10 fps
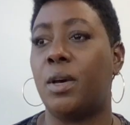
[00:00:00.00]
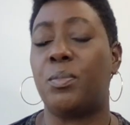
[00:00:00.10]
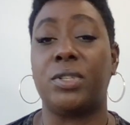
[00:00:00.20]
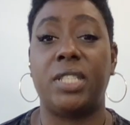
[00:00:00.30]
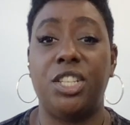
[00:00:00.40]

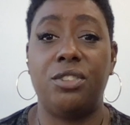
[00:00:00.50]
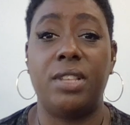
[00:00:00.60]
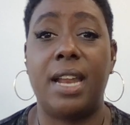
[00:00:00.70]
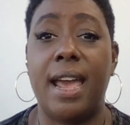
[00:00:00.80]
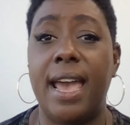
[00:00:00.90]
procedure
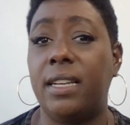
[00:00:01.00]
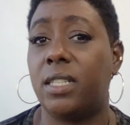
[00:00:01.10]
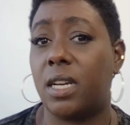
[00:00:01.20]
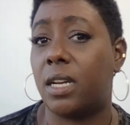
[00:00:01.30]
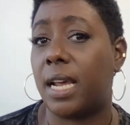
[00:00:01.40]
that I had
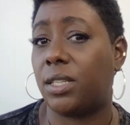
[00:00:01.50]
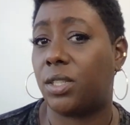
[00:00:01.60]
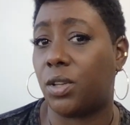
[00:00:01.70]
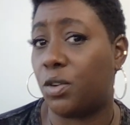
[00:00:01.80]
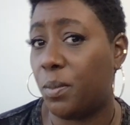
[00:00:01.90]
done at
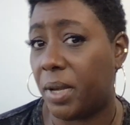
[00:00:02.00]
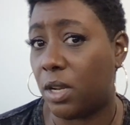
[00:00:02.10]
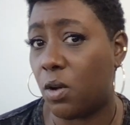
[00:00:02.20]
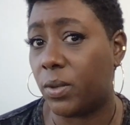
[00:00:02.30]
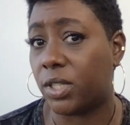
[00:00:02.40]
Sono
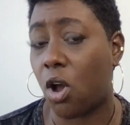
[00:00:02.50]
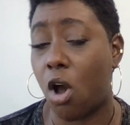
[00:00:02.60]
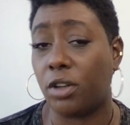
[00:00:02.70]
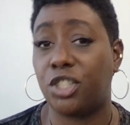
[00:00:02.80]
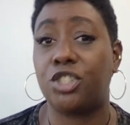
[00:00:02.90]
Bello was
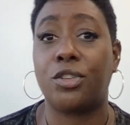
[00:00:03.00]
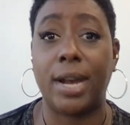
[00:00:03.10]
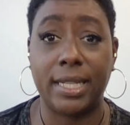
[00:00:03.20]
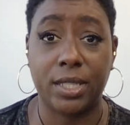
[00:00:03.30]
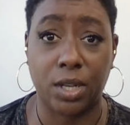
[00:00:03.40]
called
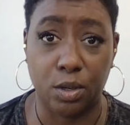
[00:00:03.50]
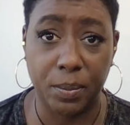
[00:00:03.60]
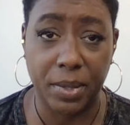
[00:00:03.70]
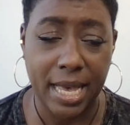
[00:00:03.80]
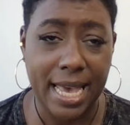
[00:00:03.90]
Triscope,
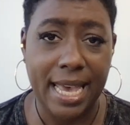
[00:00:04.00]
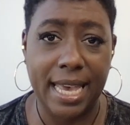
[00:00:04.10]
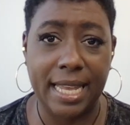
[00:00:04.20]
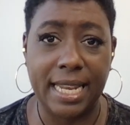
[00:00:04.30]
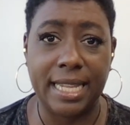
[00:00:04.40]

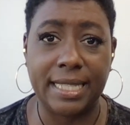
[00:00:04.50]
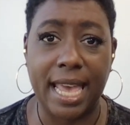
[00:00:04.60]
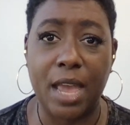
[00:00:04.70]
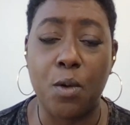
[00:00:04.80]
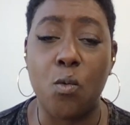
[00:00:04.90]
and it's
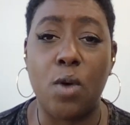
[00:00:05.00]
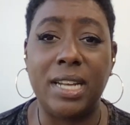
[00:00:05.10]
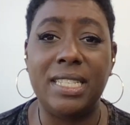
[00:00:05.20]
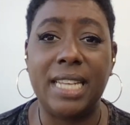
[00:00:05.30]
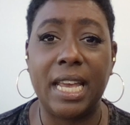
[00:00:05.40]
a
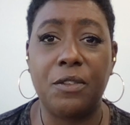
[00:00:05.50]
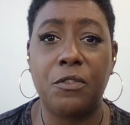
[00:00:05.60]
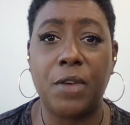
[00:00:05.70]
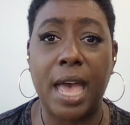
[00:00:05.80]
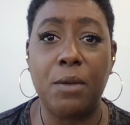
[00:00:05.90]
one-day
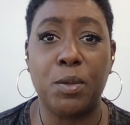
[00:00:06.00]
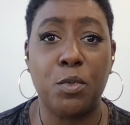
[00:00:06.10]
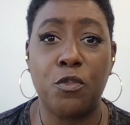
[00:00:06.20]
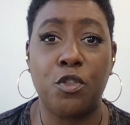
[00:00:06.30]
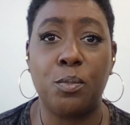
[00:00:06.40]
fat
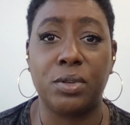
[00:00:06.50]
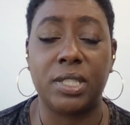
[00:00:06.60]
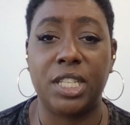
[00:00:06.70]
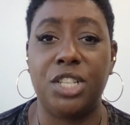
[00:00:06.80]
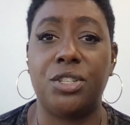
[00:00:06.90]
removal
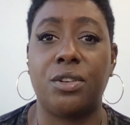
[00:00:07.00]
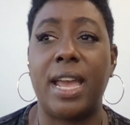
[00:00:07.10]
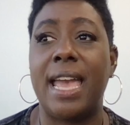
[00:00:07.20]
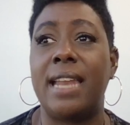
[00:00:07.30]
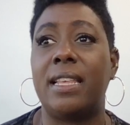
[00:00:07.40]
procedure.
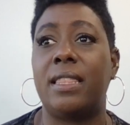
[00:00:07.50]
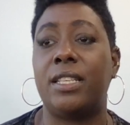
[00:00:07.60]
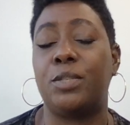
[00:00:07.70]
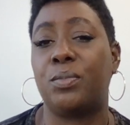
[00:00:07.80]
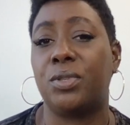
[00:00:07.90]
And
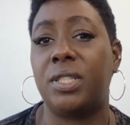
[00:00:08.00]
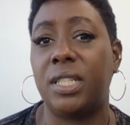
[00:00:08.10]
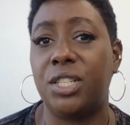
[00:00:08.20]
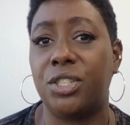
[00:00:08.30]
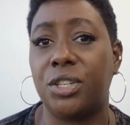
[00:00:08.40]
this
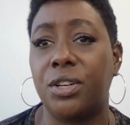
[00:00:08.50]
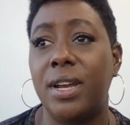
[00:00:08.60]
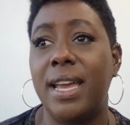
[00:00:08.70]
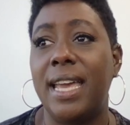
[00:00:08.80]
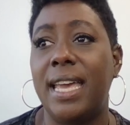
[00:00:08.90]
procedure
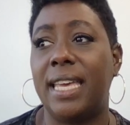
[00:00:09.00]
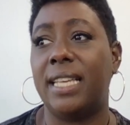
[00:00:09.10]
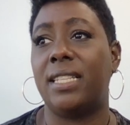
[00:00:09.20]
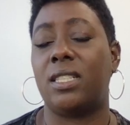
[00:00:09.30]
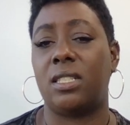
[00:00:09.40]

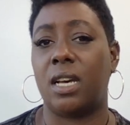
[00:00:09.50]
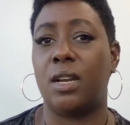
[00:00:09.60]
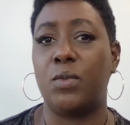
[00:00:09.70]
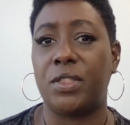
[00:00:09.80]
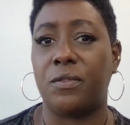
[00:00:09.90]
is
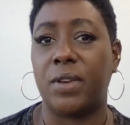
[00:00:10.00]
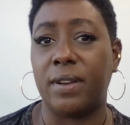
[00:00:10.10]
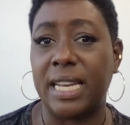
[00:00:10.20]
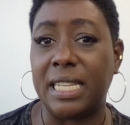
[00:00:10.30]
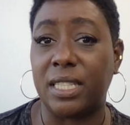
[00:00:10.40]
done with a
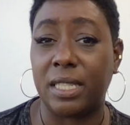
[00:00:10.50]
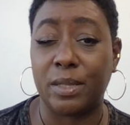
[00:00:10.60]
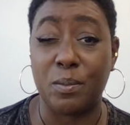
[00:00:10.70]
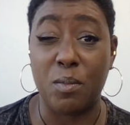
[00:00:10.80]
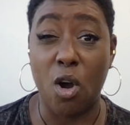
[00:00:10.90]
very
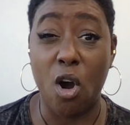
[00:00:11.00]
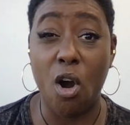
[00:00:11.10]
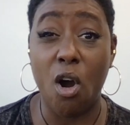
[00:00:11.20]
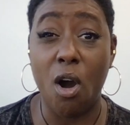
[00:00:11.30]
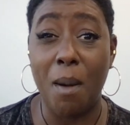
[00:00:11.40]

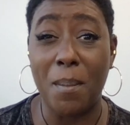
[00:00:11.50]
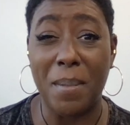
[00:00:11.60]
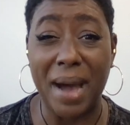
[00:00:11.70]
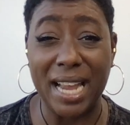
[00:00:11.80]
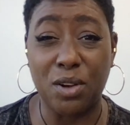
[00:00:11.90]
small
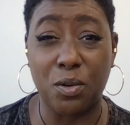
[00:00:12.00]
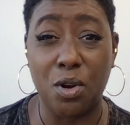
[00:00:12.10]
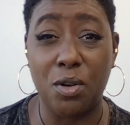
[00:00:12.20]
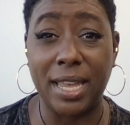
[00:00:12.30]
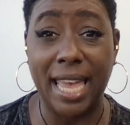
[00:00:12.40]

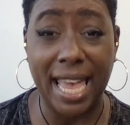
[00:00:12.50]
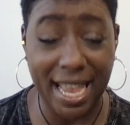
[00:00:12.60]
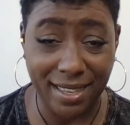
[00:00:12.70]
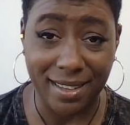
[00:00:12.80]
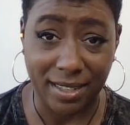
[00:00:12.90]
micro
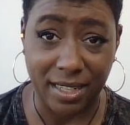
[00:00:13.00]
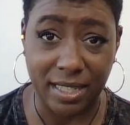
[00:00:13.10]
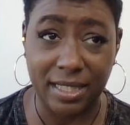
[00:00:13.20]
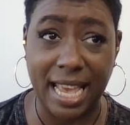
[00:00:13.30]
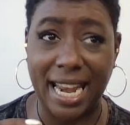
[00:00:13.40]

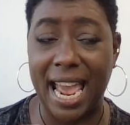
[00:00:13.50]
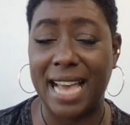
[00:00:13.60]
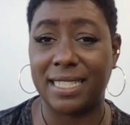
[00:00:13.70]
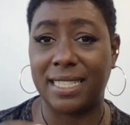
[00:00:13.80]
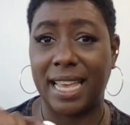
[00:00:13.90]
cannula that
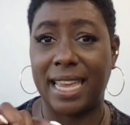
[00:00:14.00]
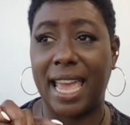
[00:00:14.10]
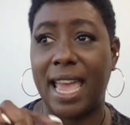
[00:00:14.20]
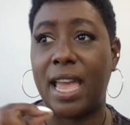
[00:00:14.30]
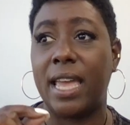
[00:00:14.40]
has like
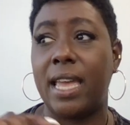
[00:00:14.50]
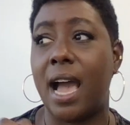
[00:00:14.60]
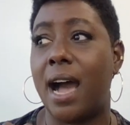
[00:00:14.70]
a